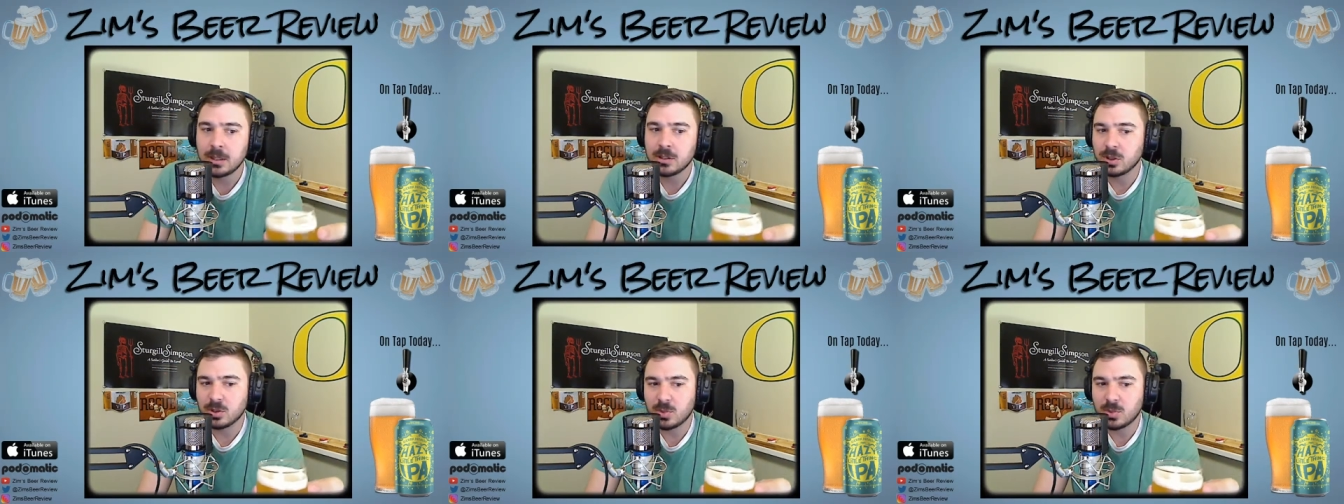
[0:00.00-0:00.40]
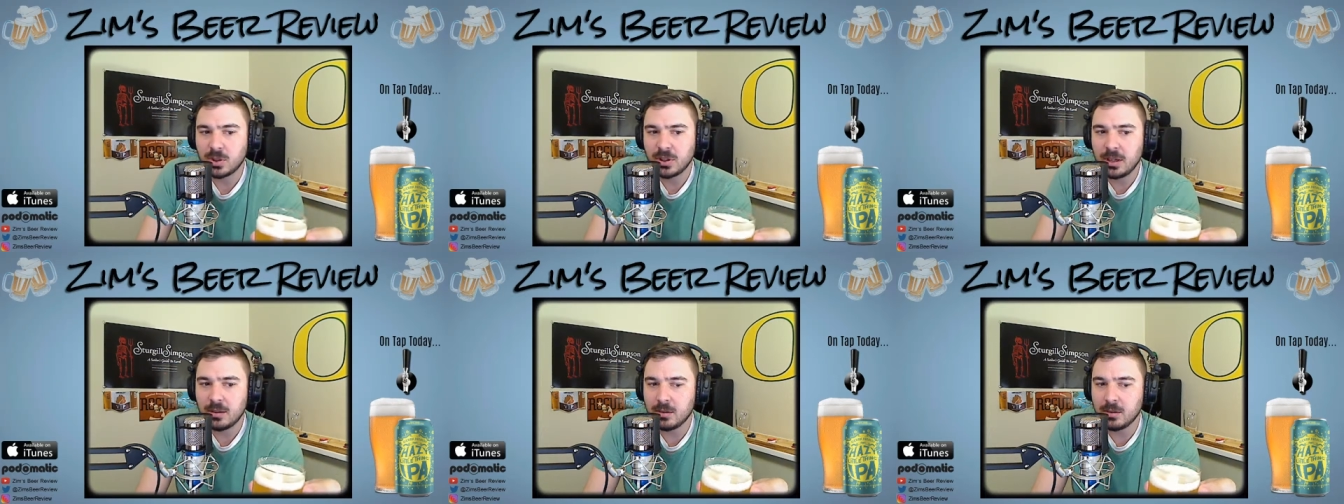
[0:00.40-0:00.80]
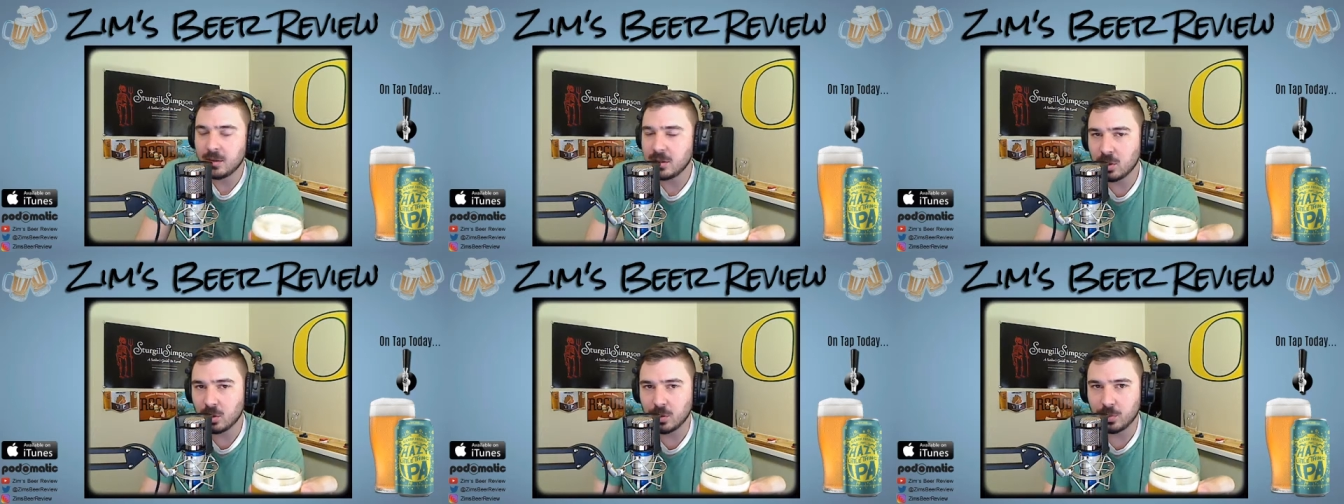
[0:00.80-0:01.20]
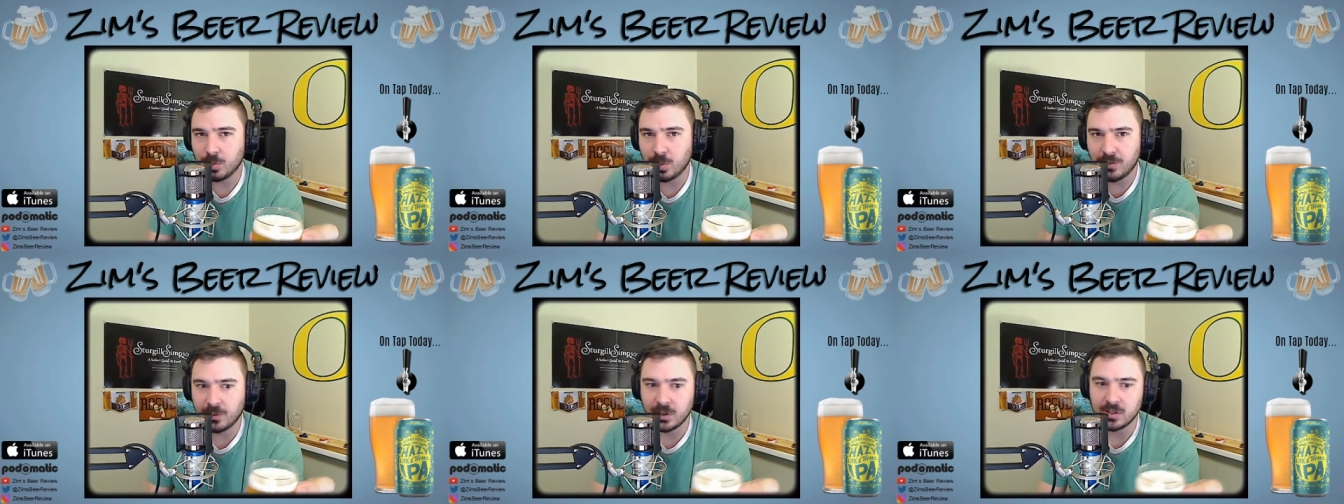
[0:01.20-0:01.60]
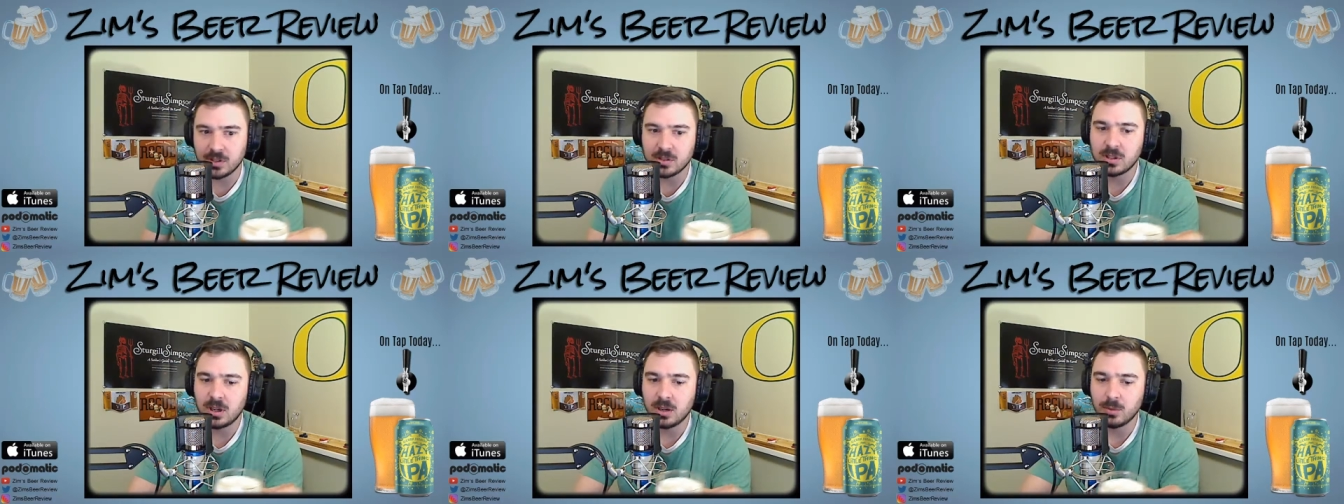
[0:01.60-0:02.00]
So it's really total
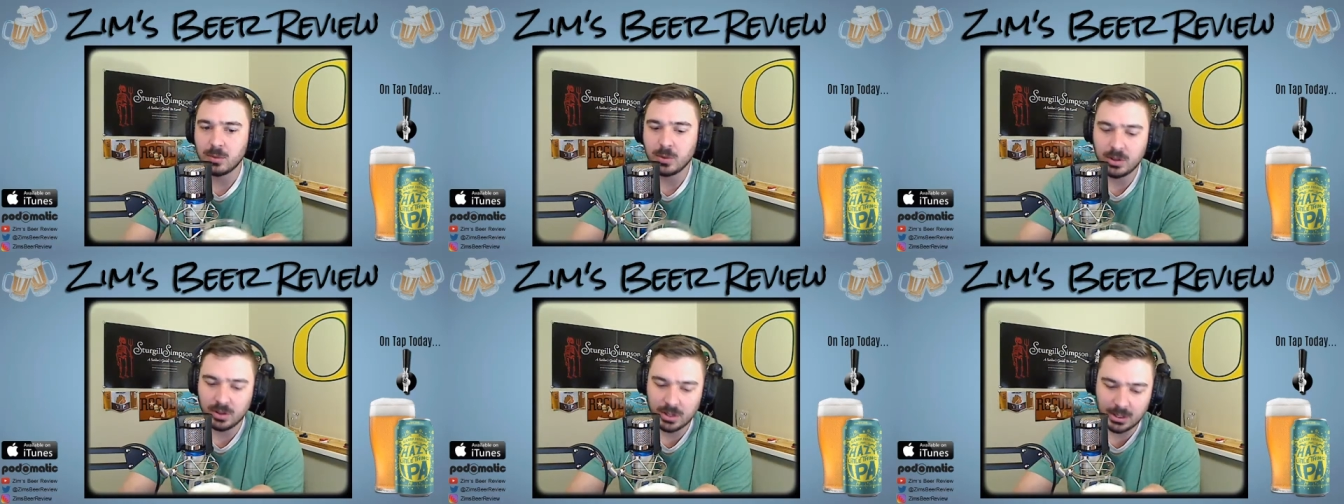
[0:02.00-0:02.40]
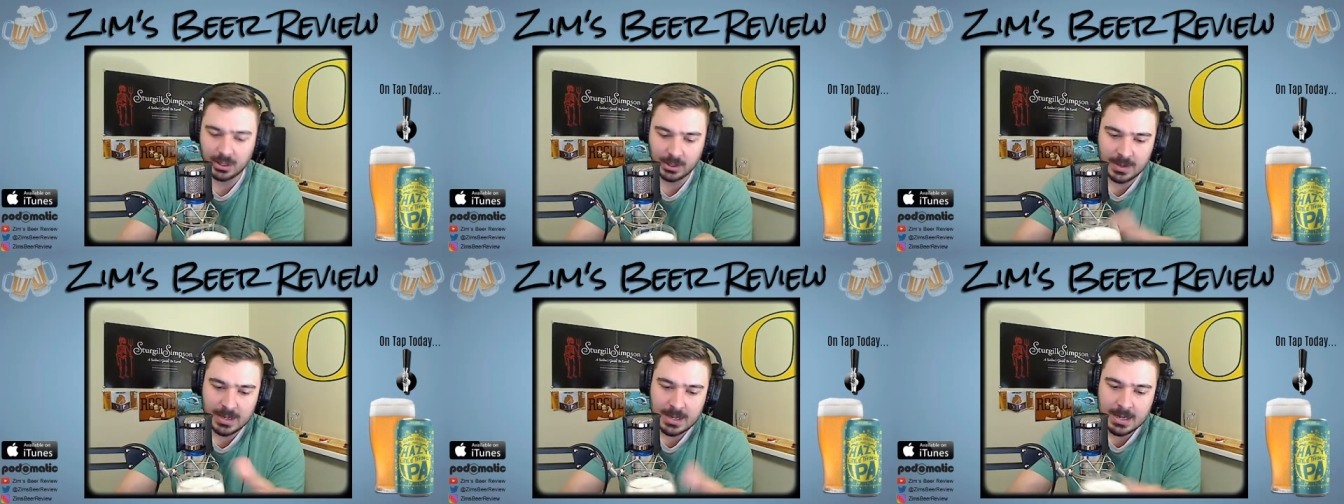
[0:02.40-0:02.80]
preference on what you think.